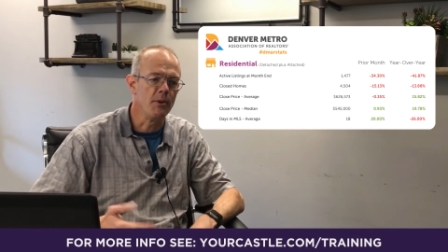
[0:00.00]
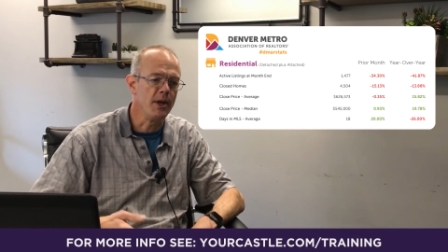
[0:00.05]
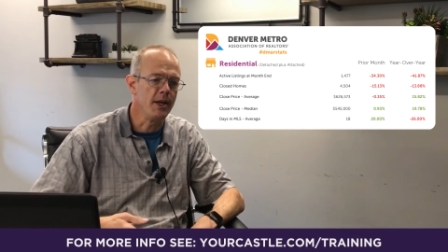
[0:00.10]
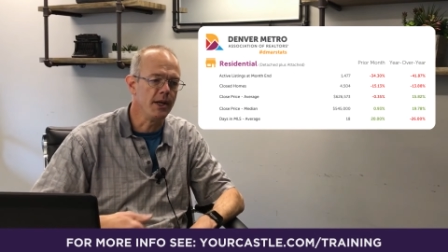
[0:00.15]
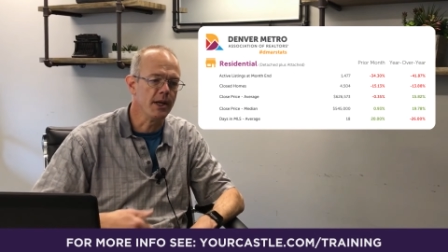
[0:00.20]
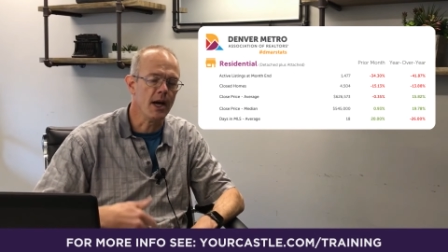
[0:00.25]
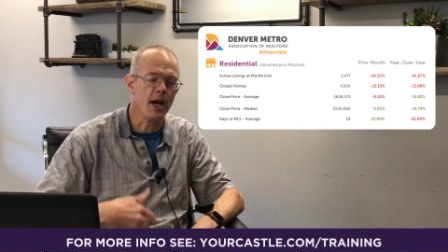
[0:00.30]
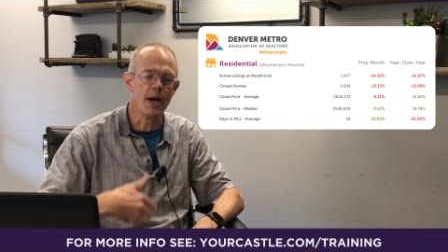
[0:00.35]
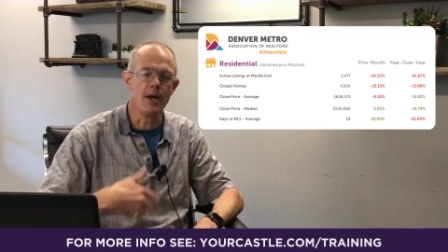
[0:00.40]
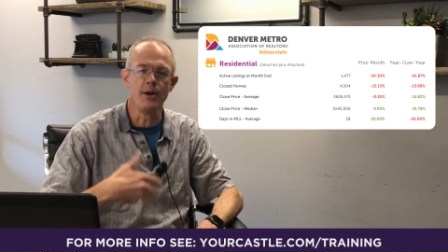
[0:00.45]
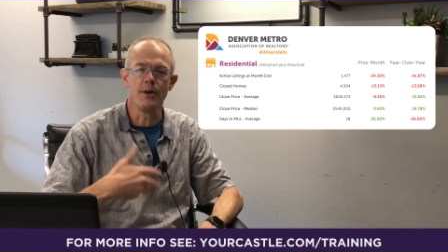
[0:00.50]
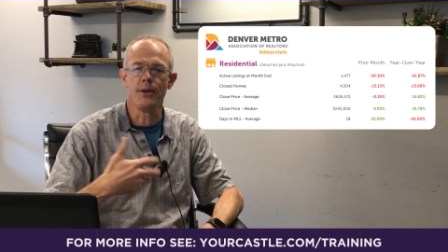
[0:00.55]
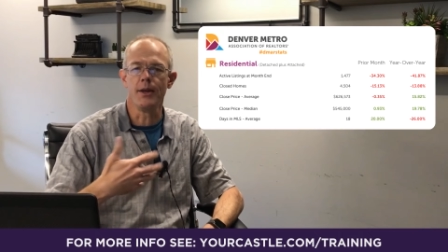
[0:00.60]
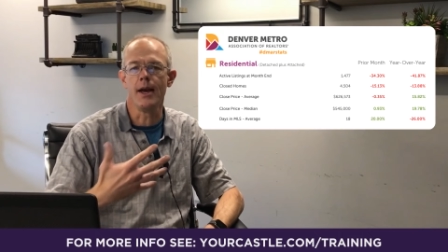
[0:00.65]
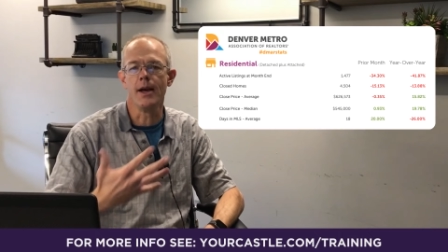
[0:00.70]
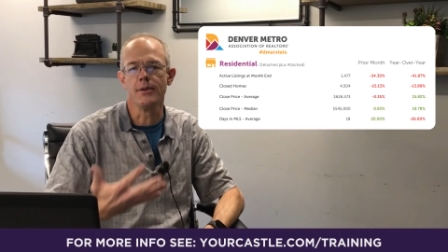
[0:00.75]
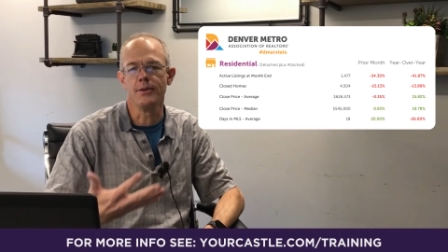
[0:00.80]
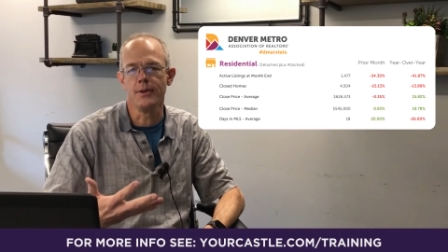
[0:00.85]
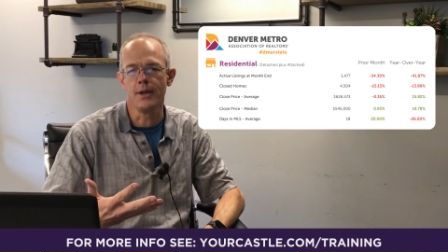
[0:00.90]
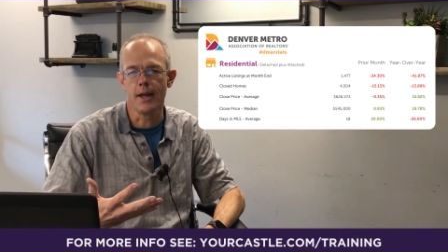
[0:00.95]
bidding
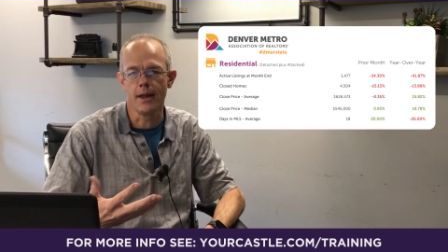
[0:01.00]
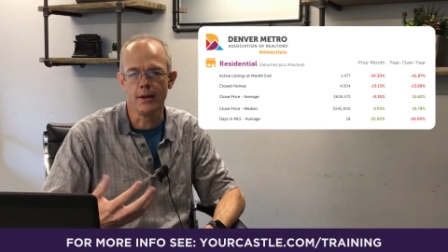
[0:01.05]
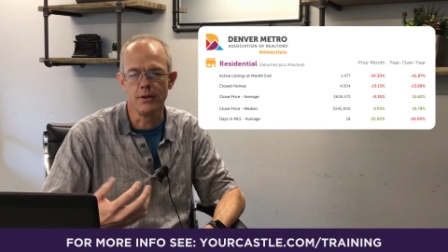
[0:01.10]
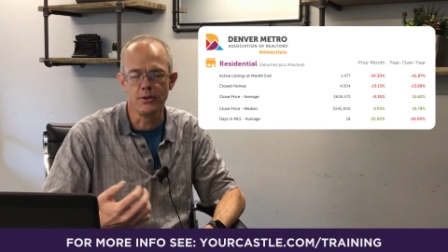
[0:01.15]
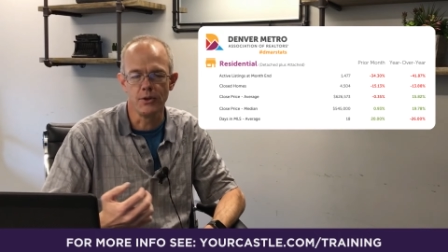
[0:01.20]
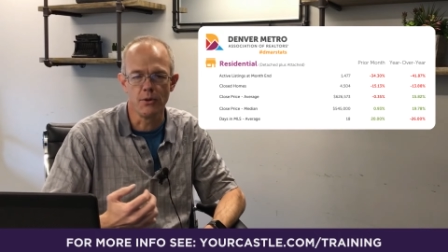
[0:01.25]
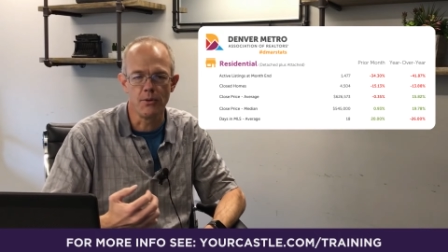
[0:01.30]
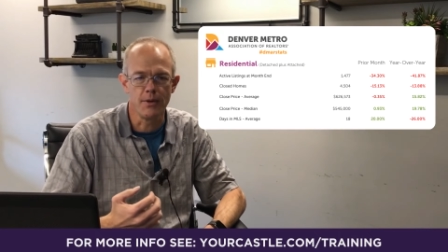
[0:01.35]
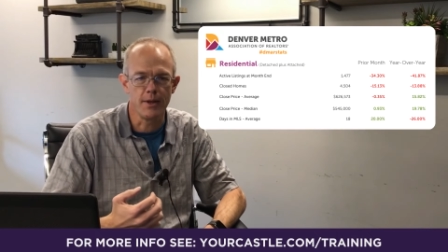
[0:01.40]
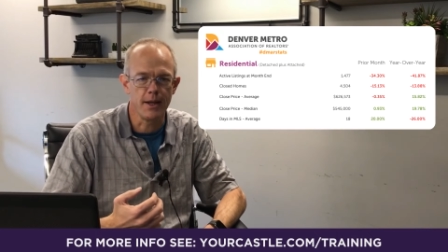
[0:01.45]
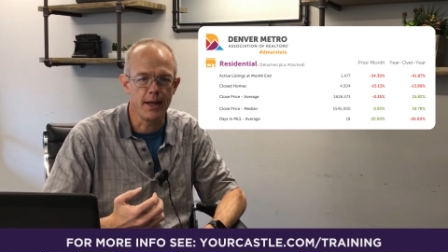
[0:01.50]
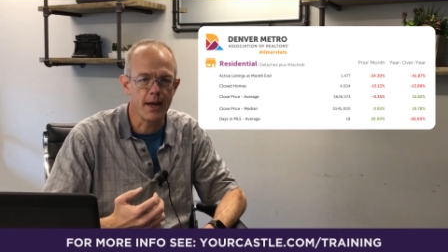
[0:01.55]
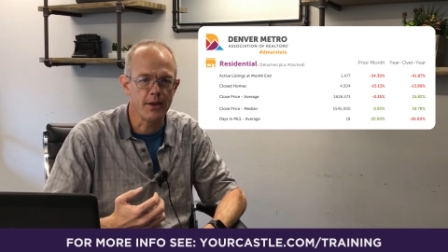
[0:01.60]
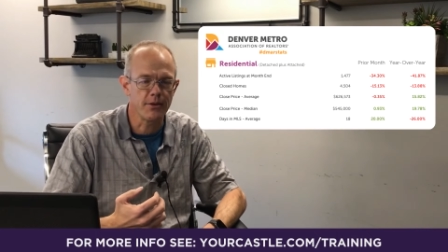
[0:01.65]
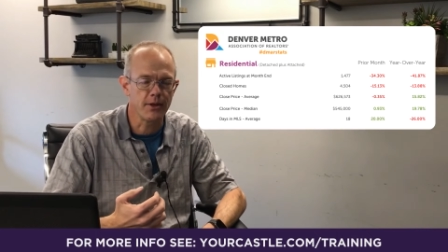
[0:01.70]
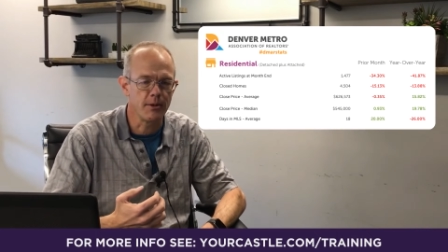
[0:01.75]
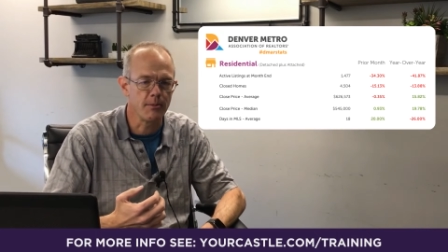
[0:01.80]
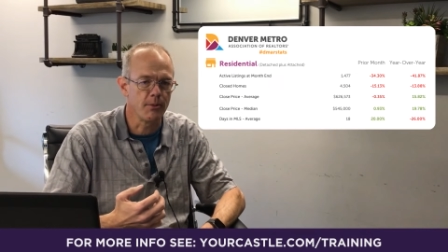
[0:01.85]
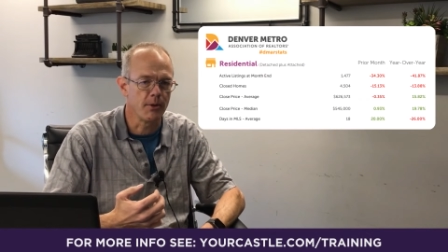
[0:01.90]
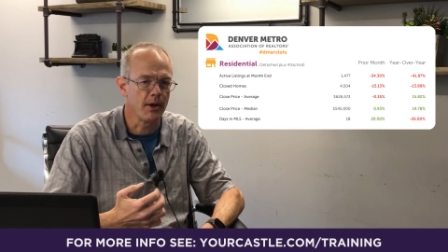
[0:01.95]
$100,000 over the
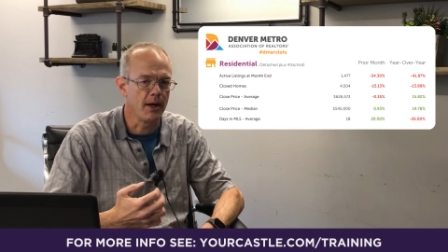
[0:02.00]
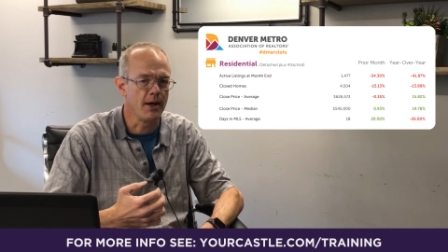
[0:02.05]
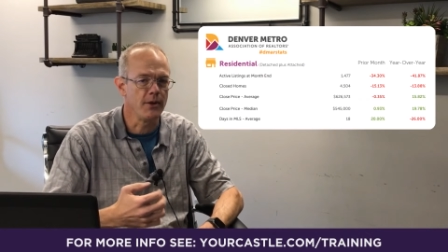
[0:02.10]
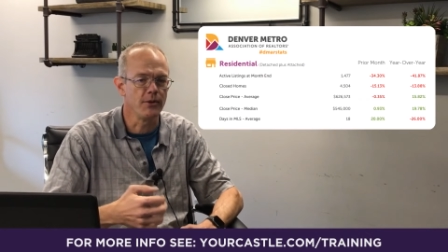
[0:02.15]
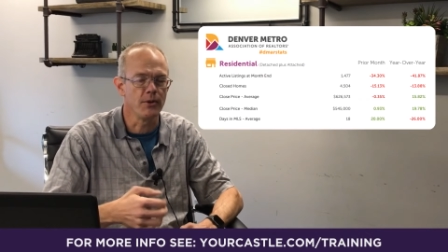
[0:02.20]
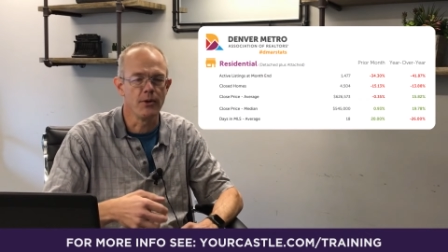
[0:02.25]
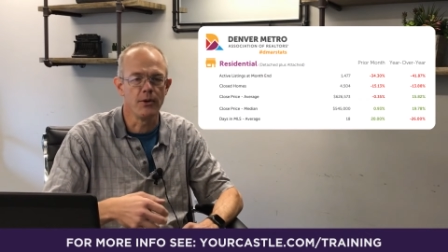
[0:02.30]
asking price,